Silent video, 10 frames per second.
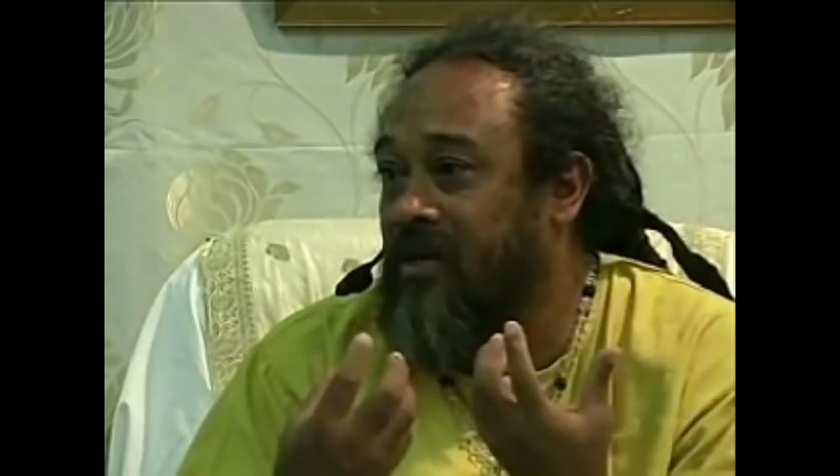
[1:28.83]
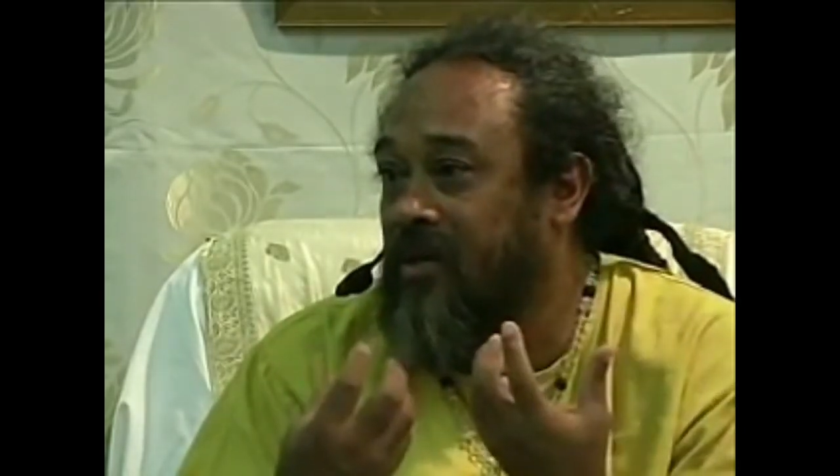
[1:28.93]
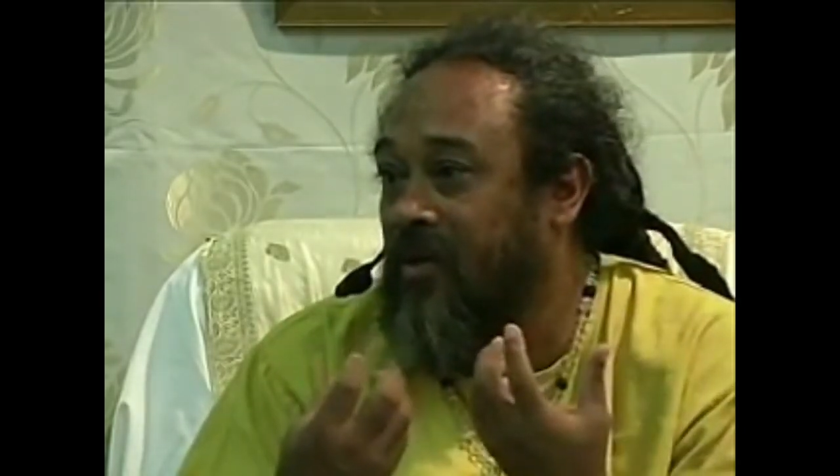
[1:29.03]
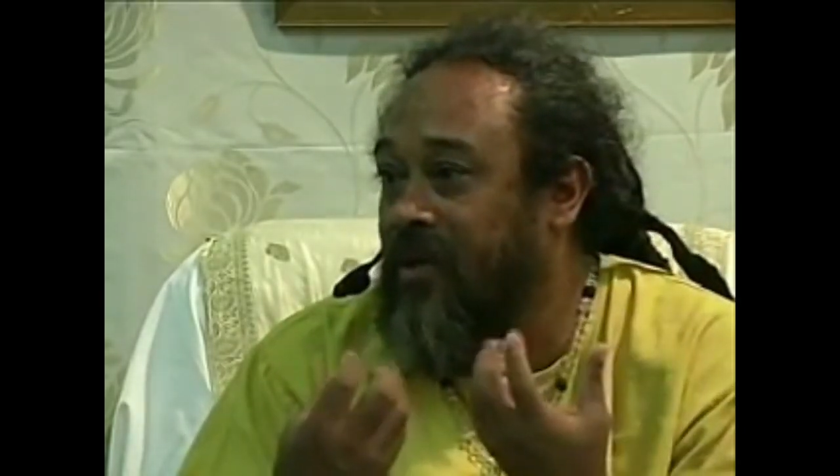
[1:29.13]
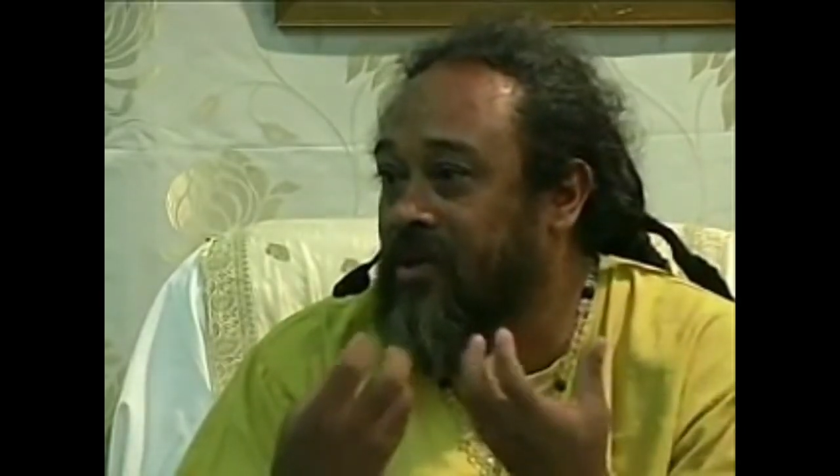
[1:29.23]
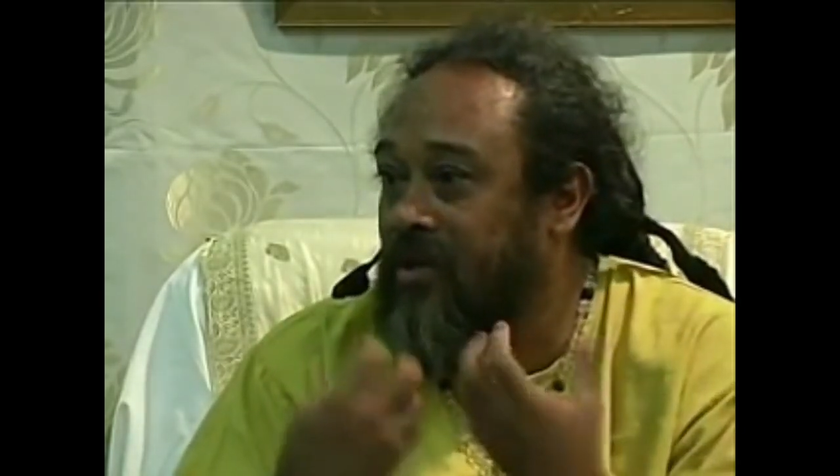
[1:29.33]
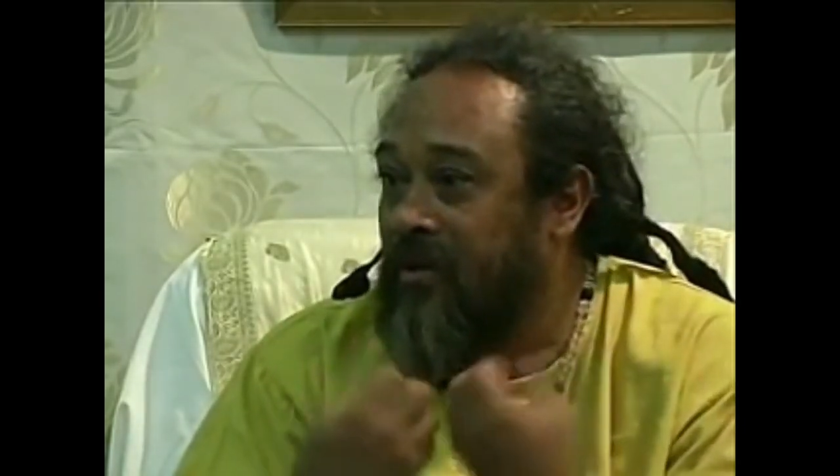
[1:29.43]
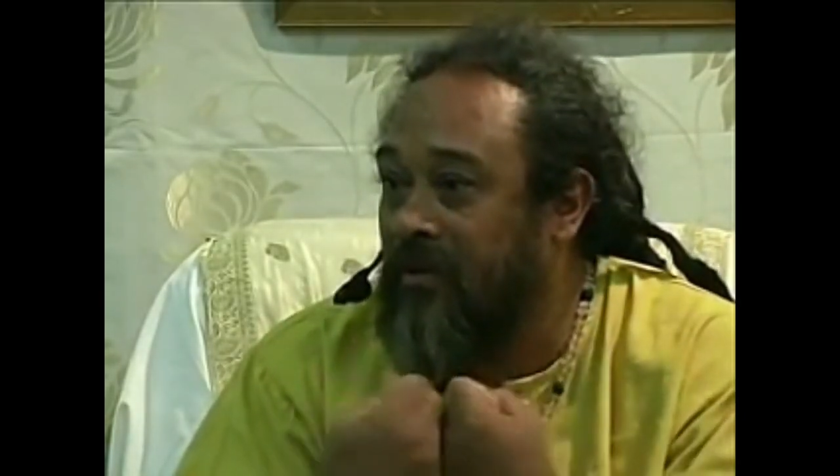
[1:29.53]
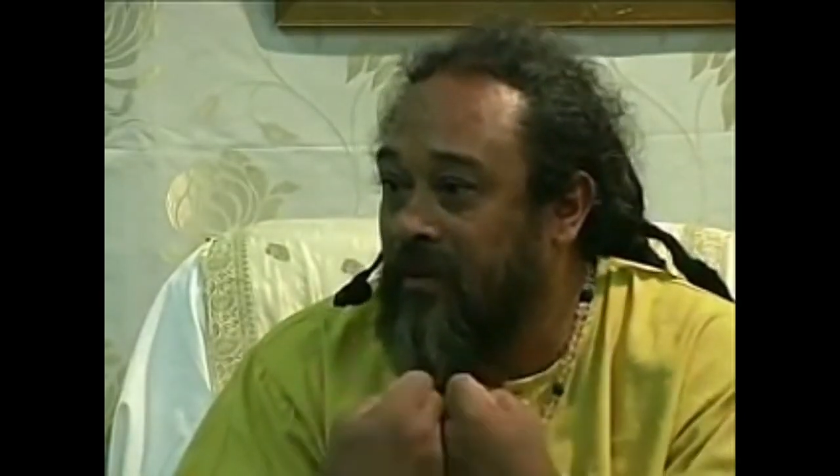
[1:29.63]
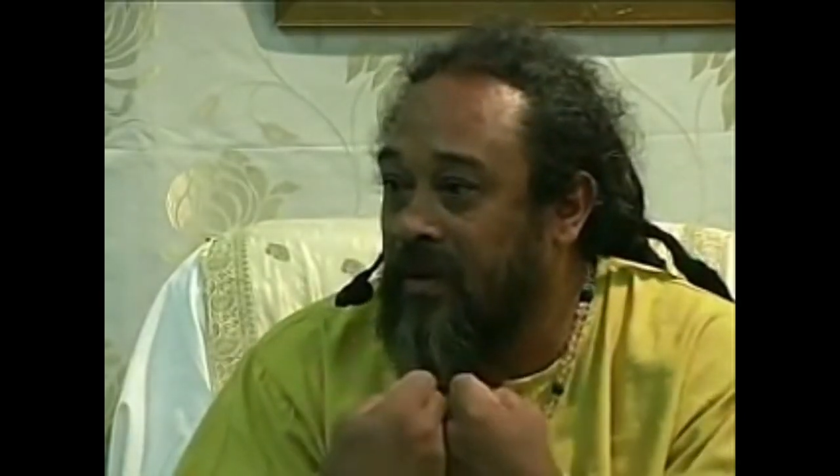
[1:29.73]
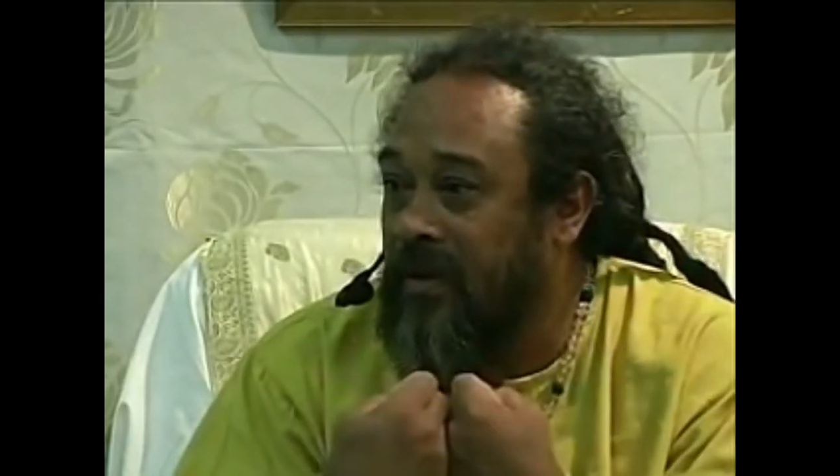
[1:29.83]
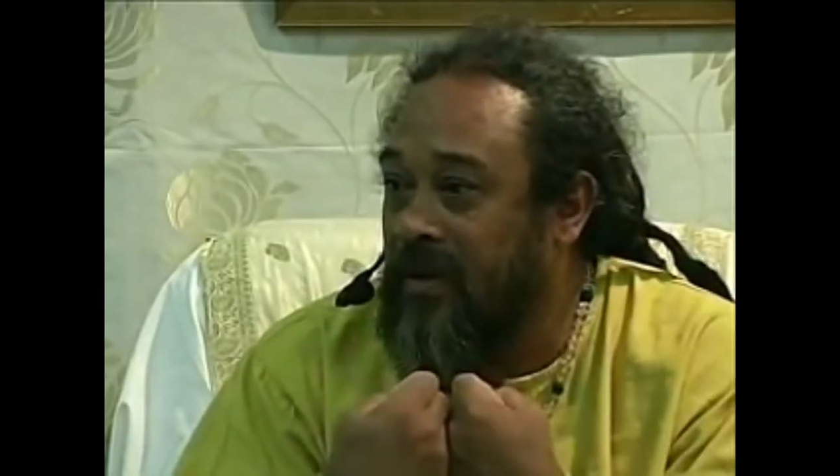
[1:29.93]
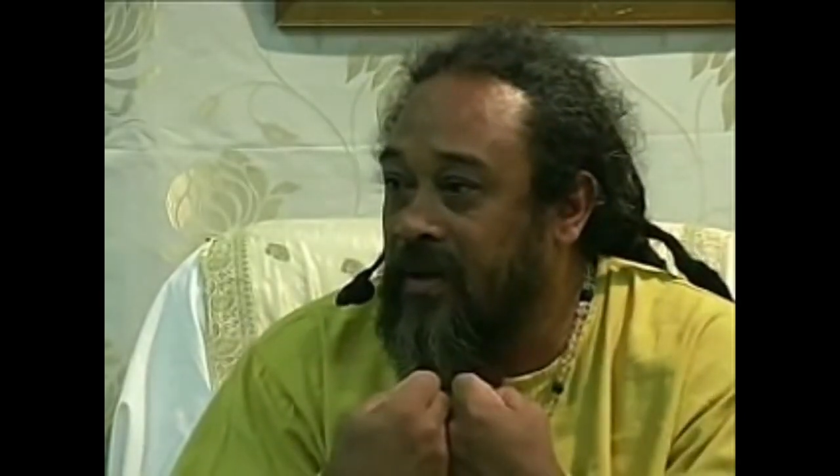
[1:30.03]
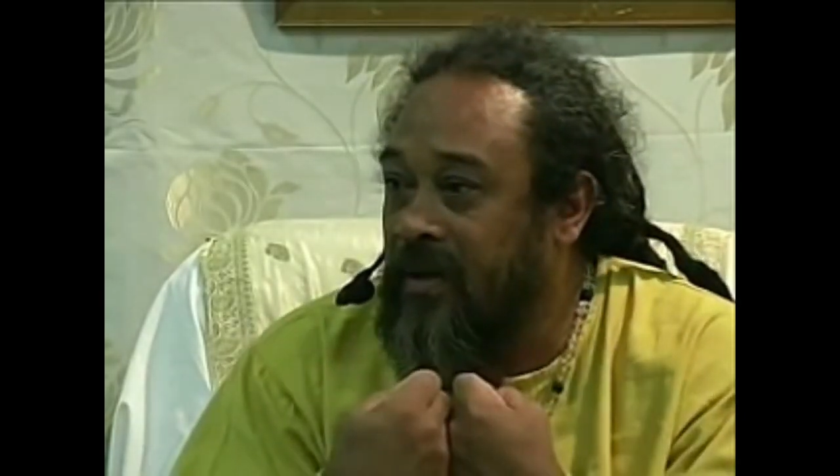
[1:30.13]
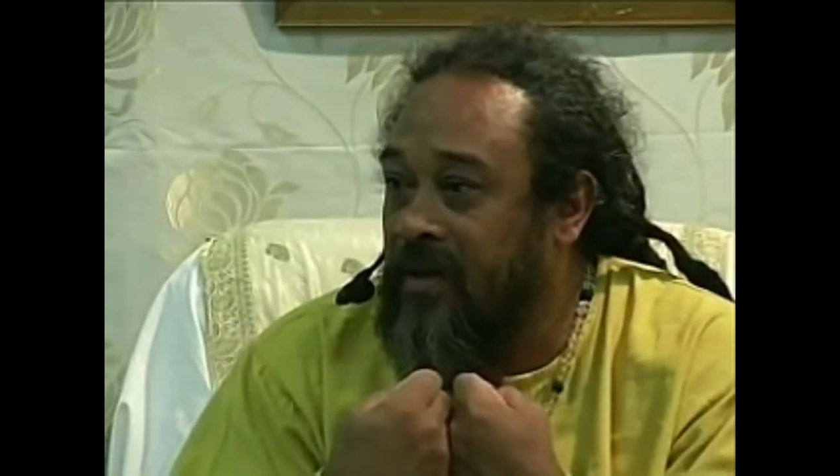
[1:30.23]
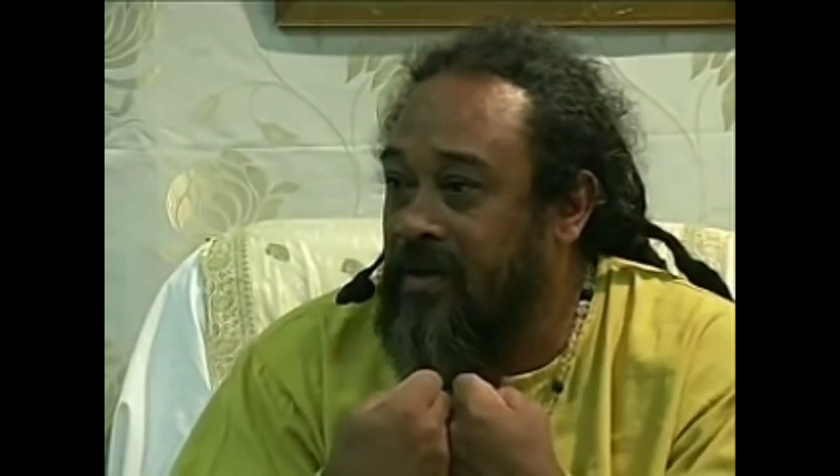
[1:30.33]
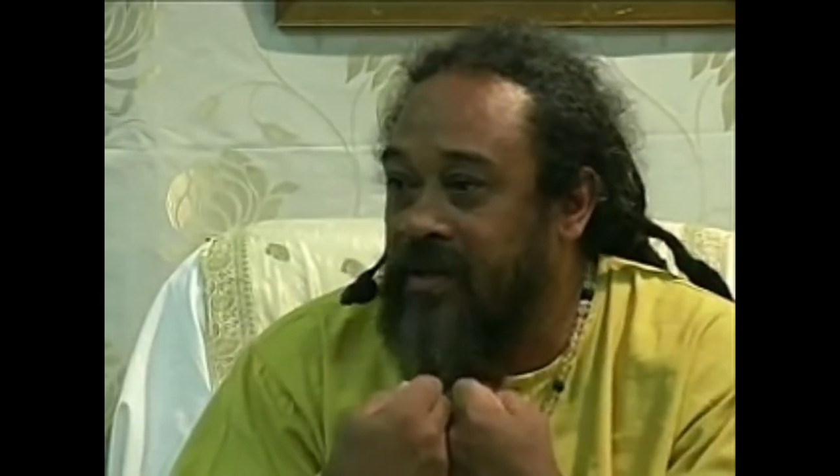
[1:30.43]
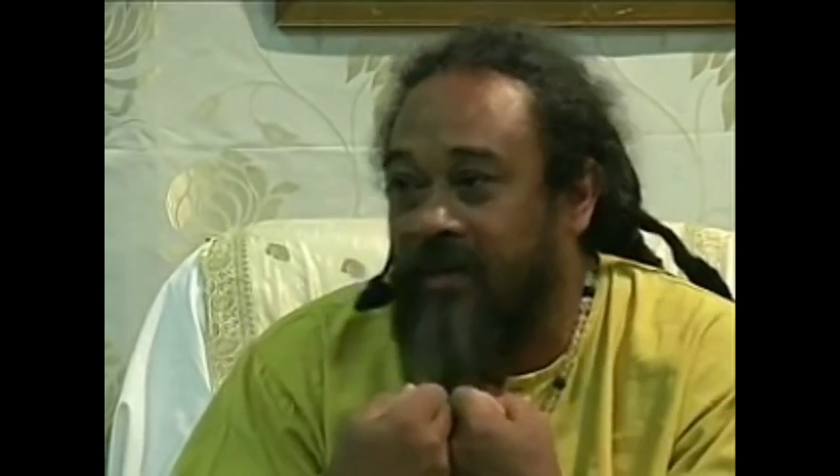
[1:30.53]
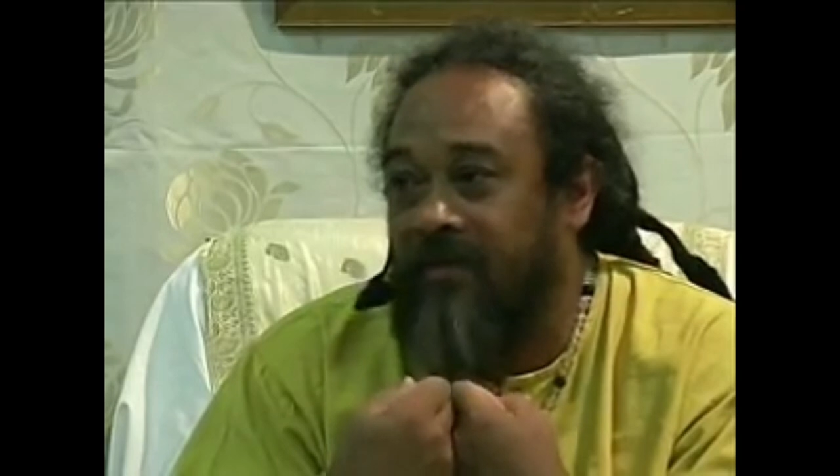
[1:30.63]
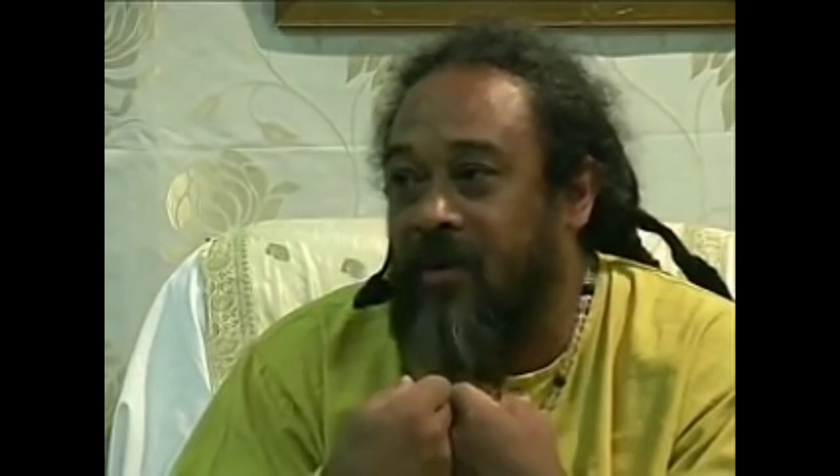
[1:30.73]
its original
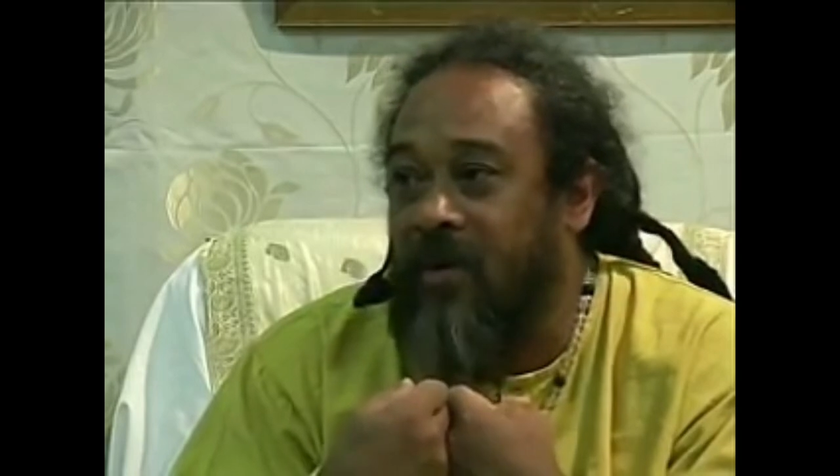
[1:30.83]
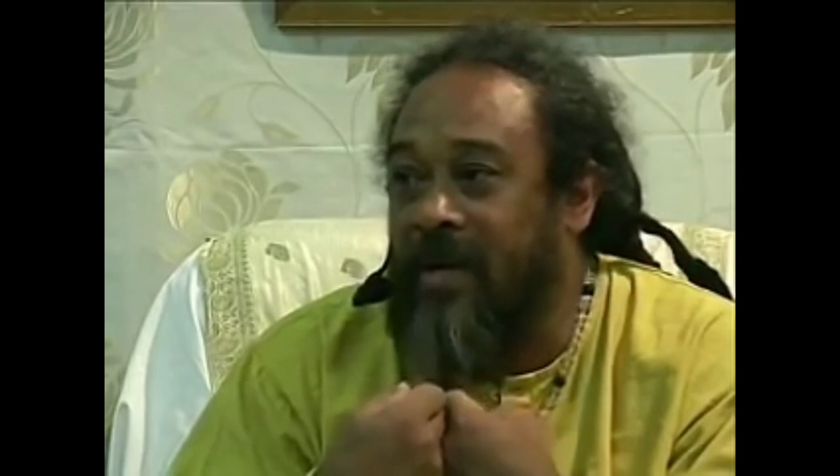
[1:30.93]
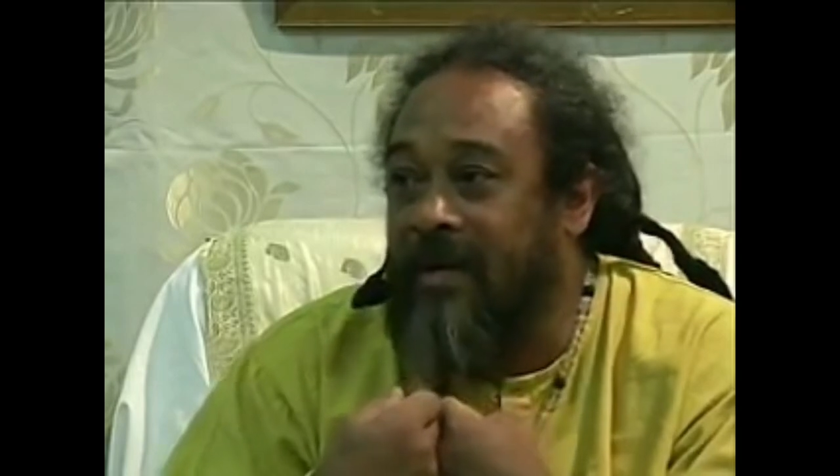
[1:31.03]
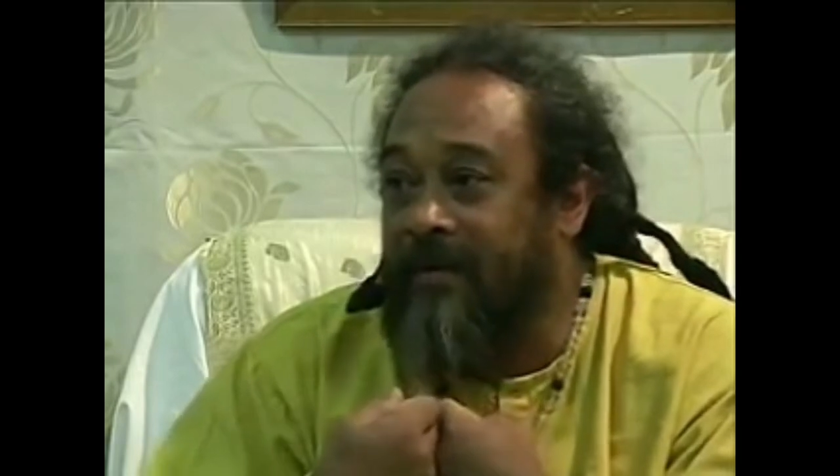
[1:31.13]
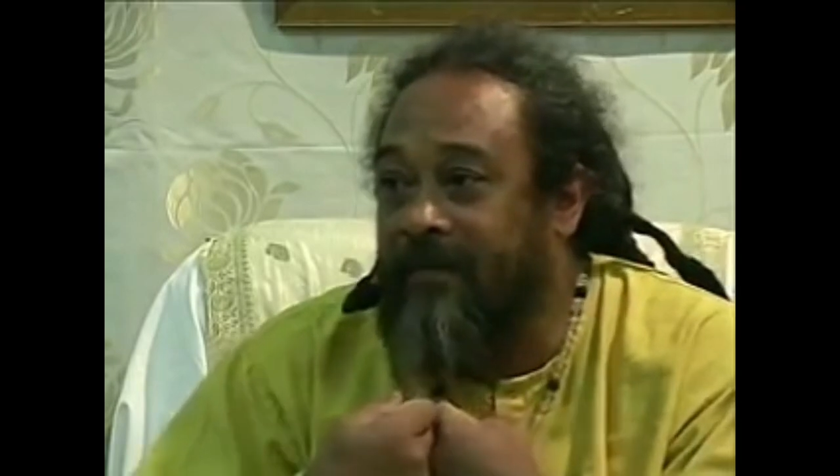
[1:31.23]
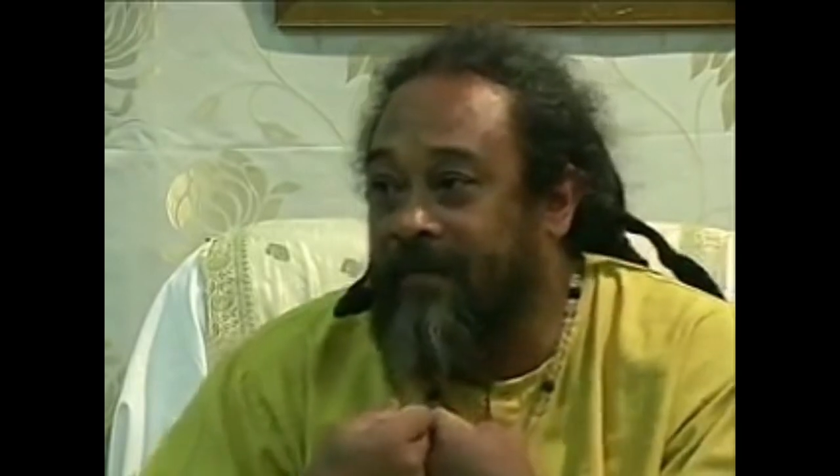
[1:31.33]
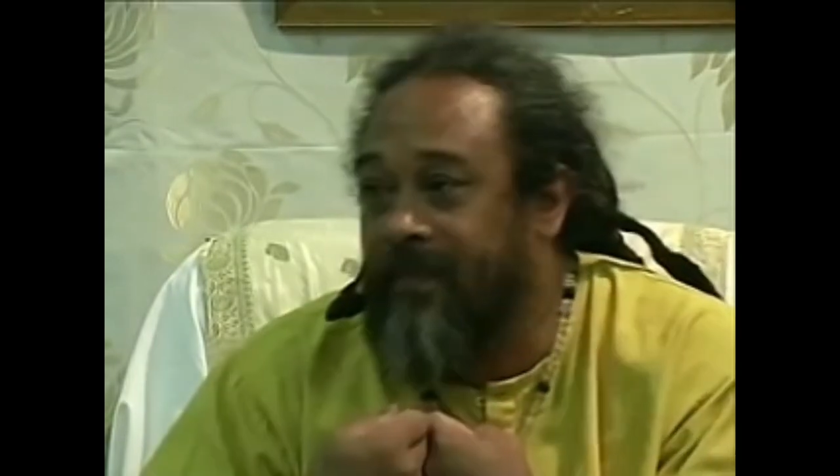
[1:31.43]
self-knowing.